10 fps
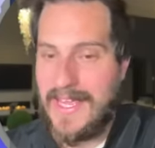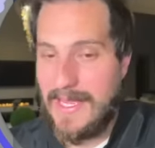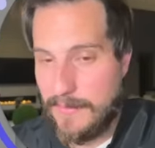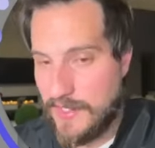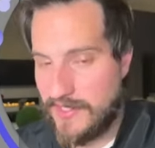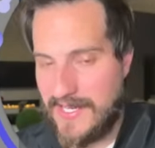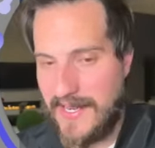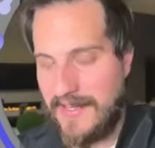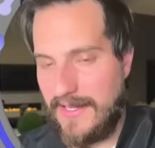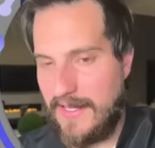Amazon's
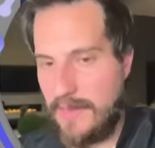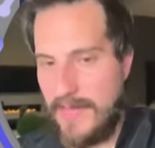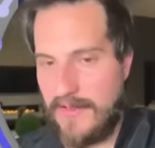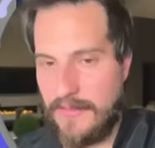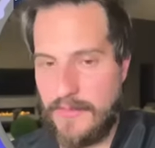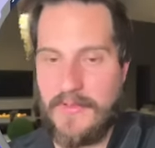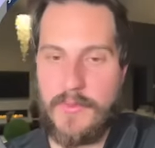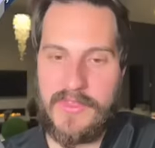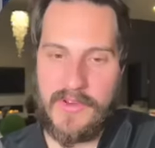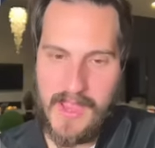technically a competitive threat
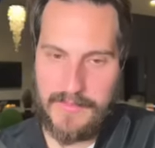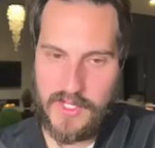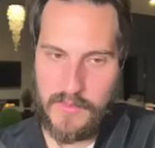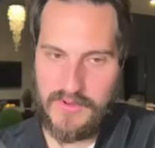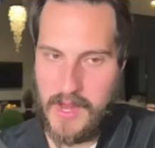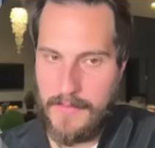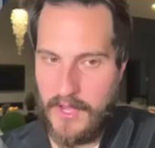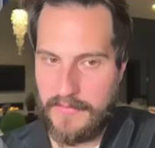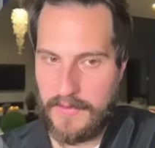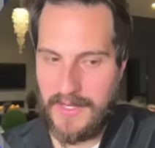with their Amazon Prime
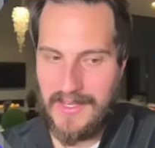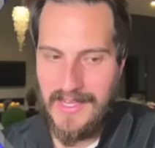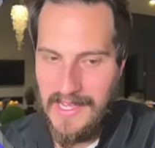offering.